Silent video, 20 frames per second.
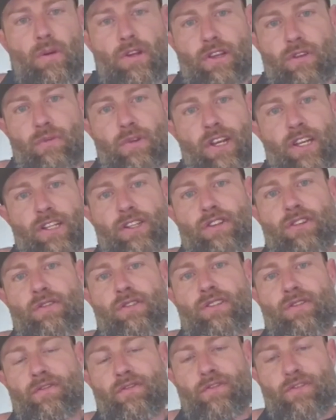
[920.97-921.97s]
when you
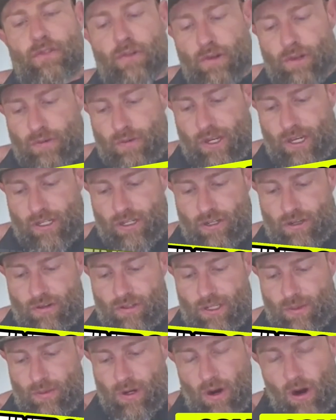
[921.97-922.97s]
reintroduce some foods,
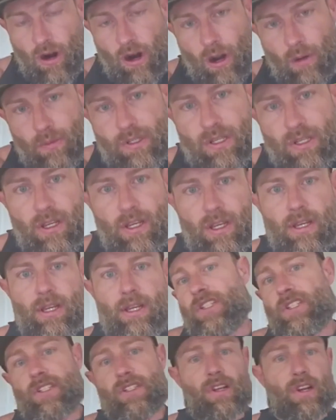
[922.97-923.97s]
reintroduce some carbs.
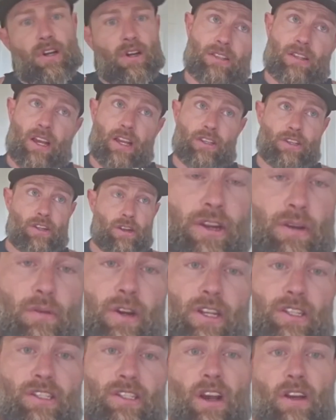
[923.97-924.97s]
Just nice. You don't
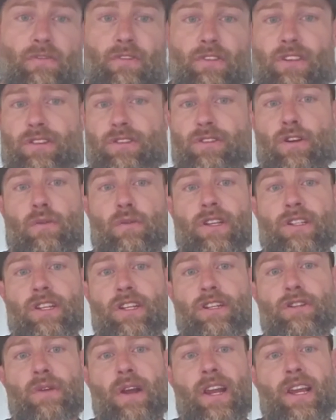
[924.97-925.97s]
want to suffer. There's no reason
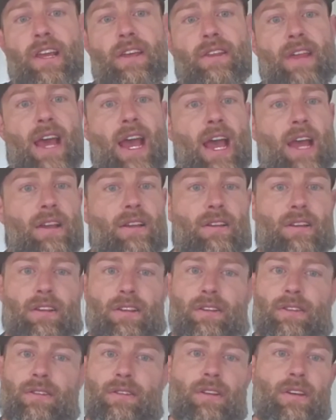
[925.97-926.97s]
to do any of that.
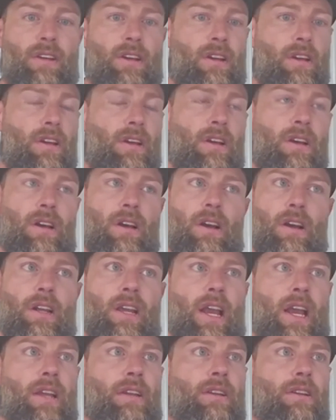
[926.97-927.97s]
And
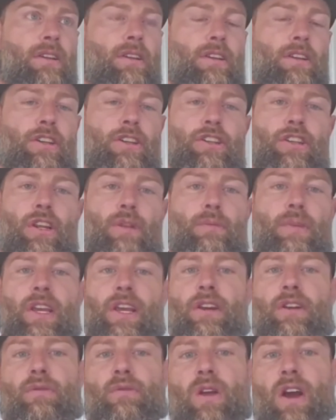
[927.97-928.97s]
again, you shouldn't be
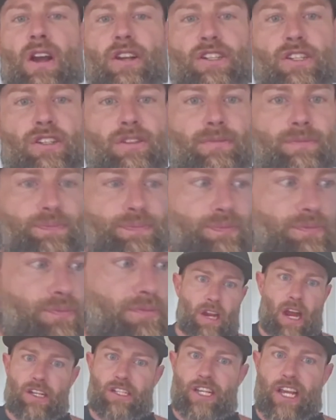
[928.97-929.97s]
in a rush.
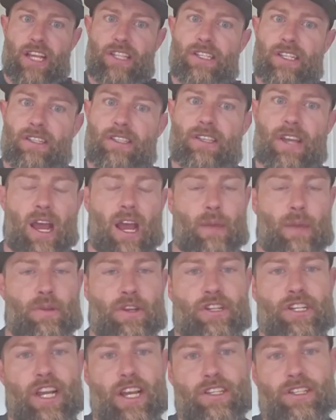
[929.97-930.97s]
You're not chasing time.
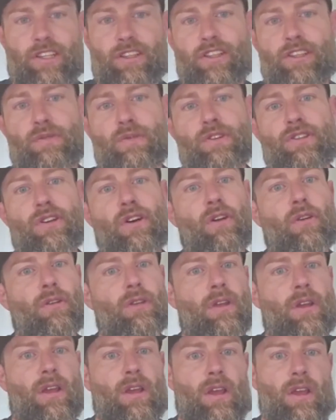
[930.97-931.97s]
You're chasing this
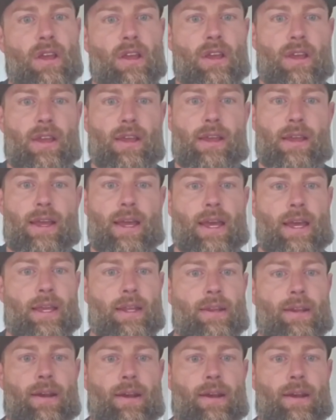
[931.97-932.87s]
result. And